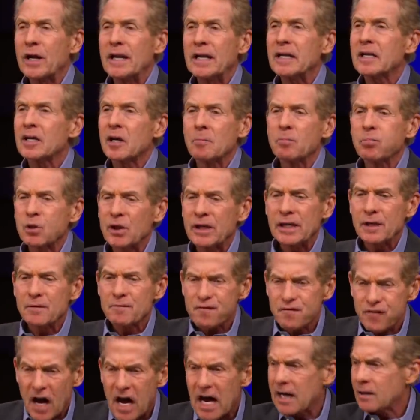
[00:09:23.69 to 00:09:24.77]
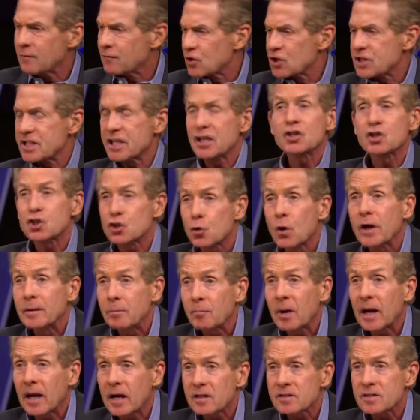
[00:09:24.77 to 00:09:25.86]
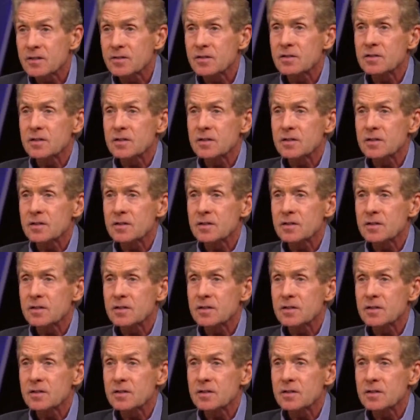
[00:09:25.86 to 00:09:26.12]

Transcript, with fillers: Brady completing 5 or 6 straight passes.